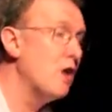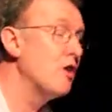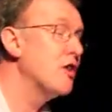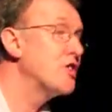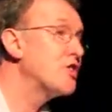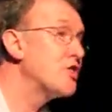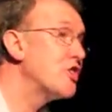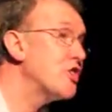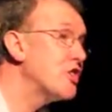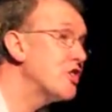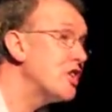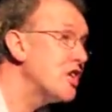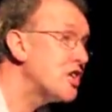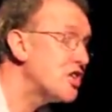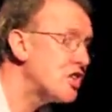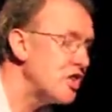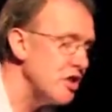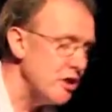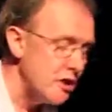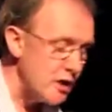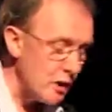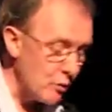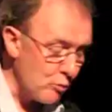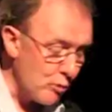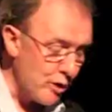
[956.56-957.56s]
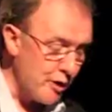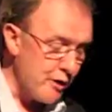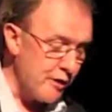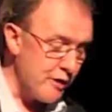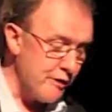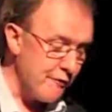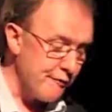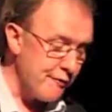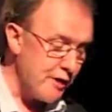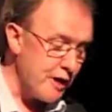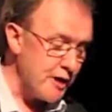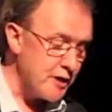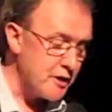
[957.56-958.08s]
or a tradition that we're
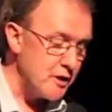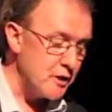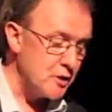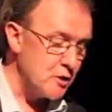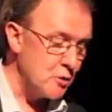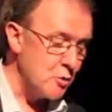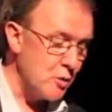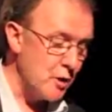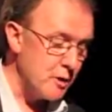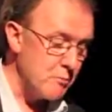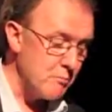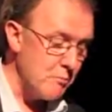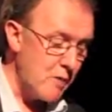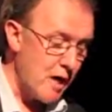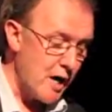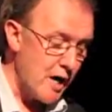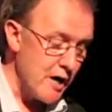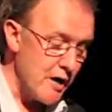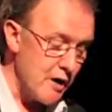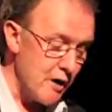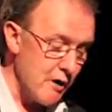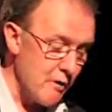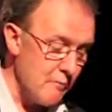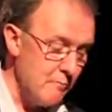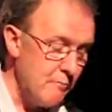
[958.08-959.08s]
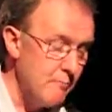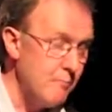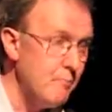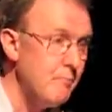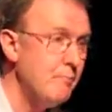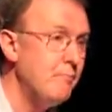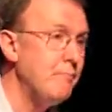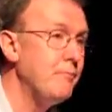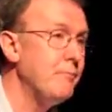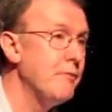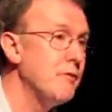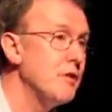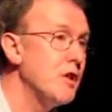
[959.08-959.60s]
invited to admire,
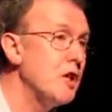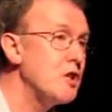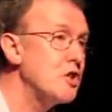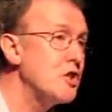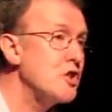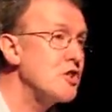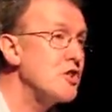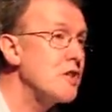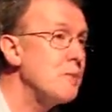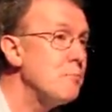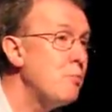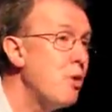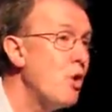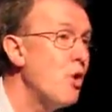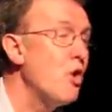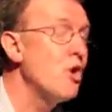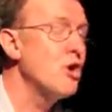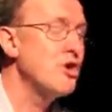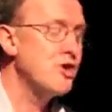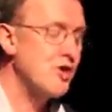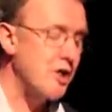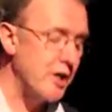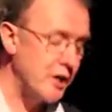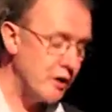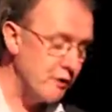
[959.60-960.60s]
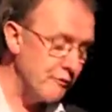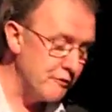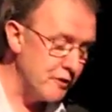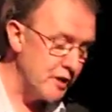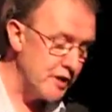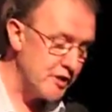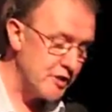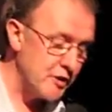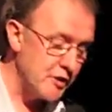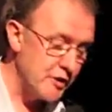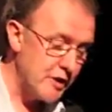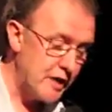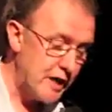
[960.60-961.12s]
not just a portrait of
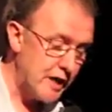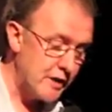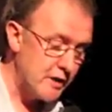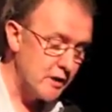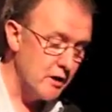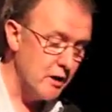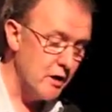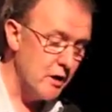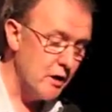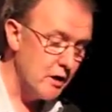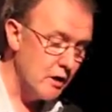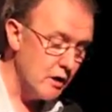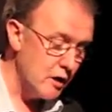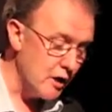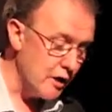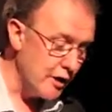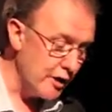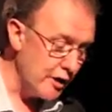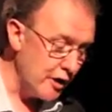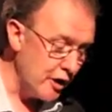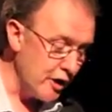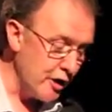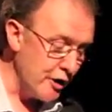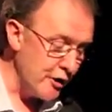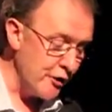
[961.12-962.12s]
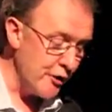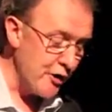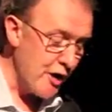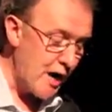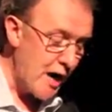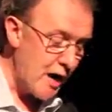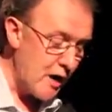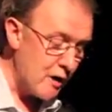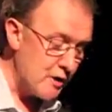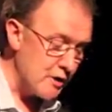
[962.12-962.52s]
this or that or the other